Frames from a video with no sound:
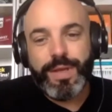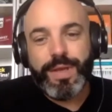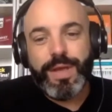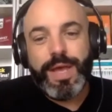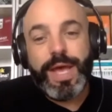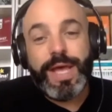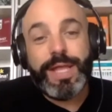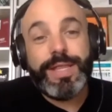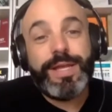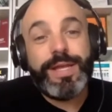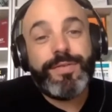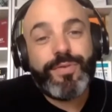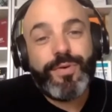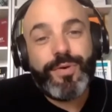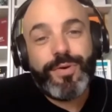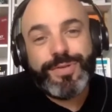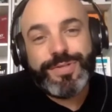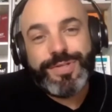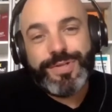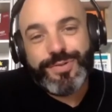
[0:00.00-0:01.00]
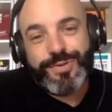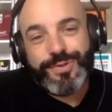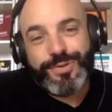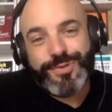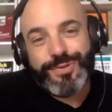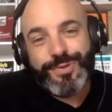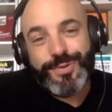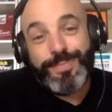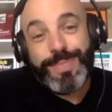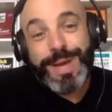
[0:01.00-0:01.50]
And then, of course, there's
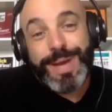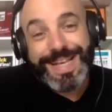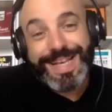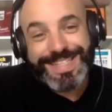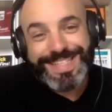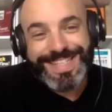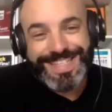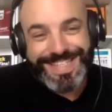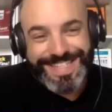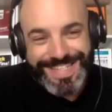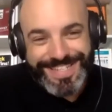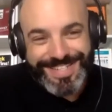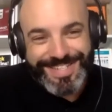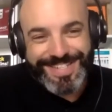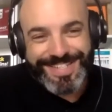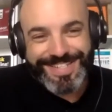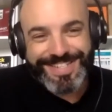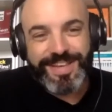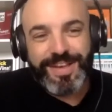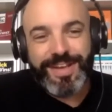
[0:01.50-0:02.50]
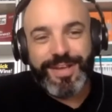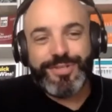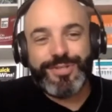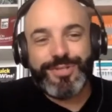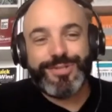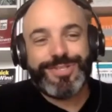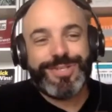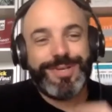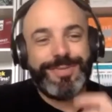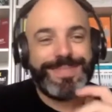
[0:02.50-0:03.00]
also past decisions.
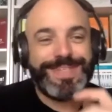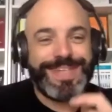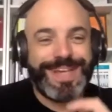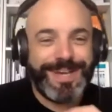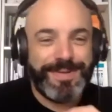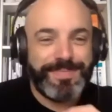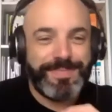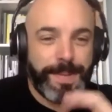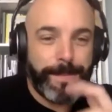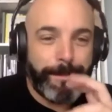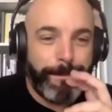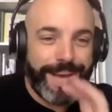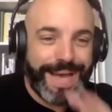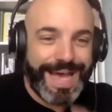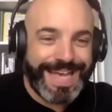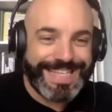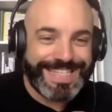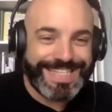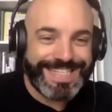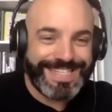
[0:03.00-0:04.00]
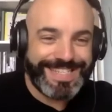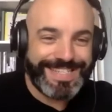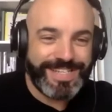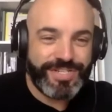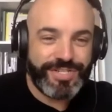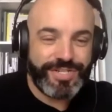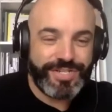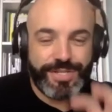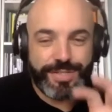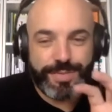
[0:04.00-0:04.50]
So sometimes a past
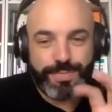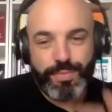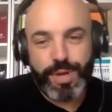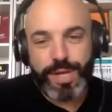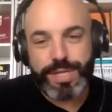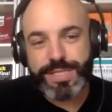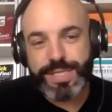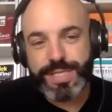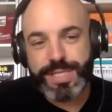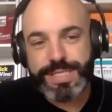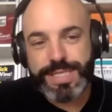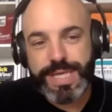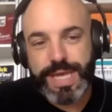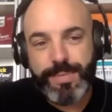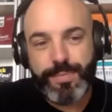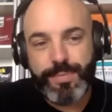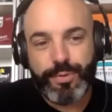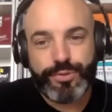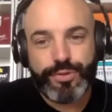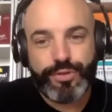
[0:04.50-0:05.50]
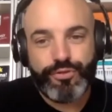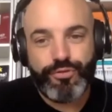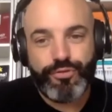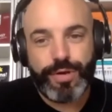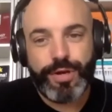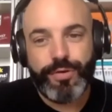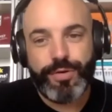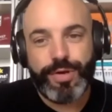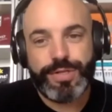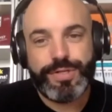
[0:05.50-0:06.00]
decision is brought to the table to
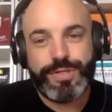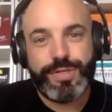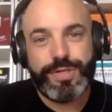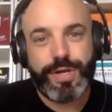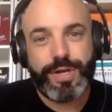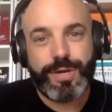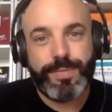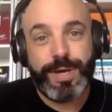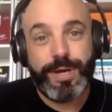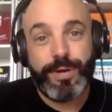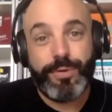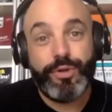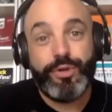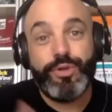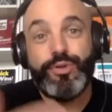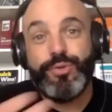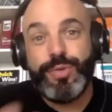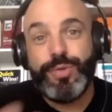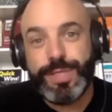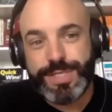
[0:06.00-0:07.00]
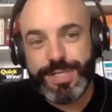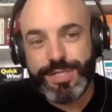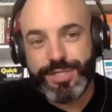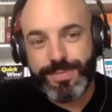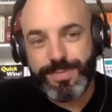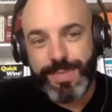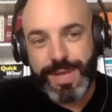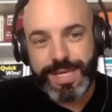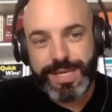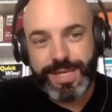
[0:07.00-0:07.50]
trigger us to talk about new
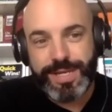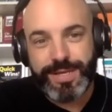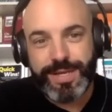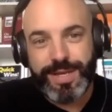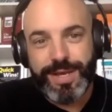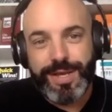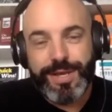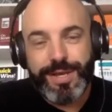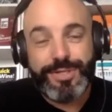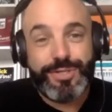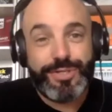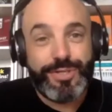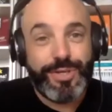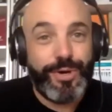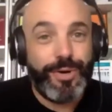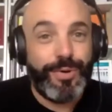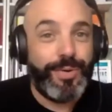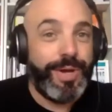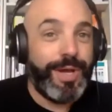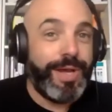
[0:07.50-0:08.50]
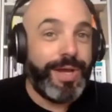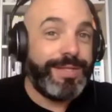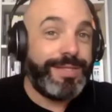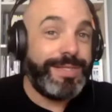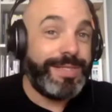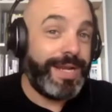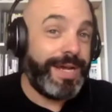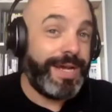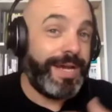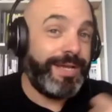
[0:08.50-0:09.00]
decision making. So
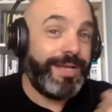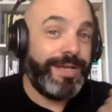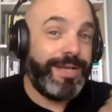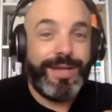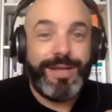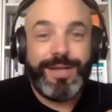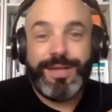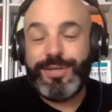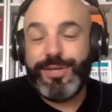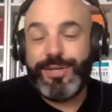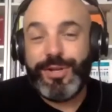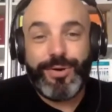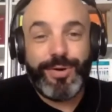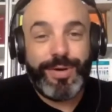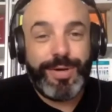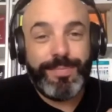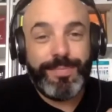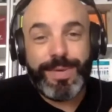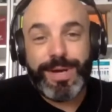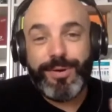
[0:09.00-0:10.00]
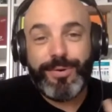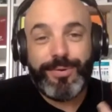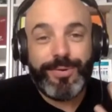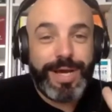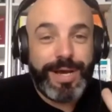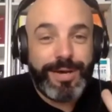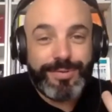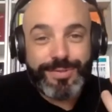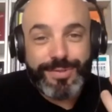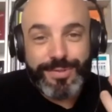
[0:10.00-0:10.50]
did I, in my own
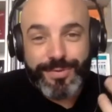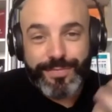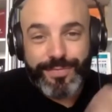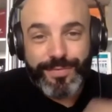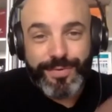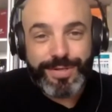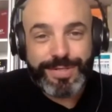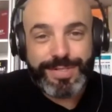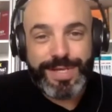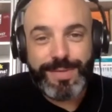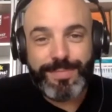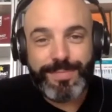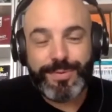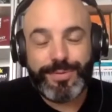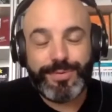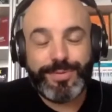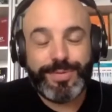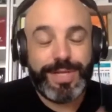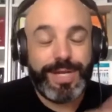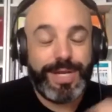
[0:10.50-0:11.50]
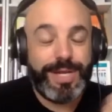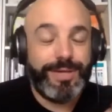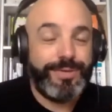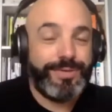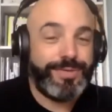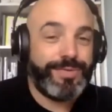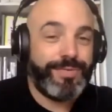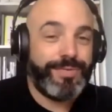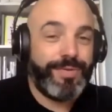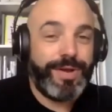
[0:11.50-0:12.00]
household, for example, did I
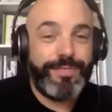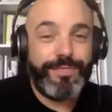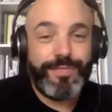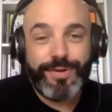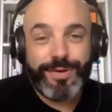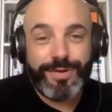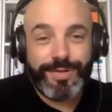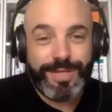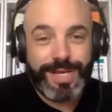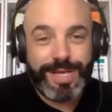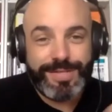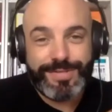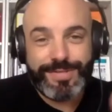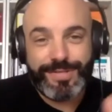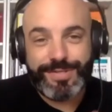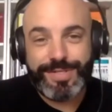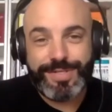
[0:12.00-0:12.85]
use the right fertilizer?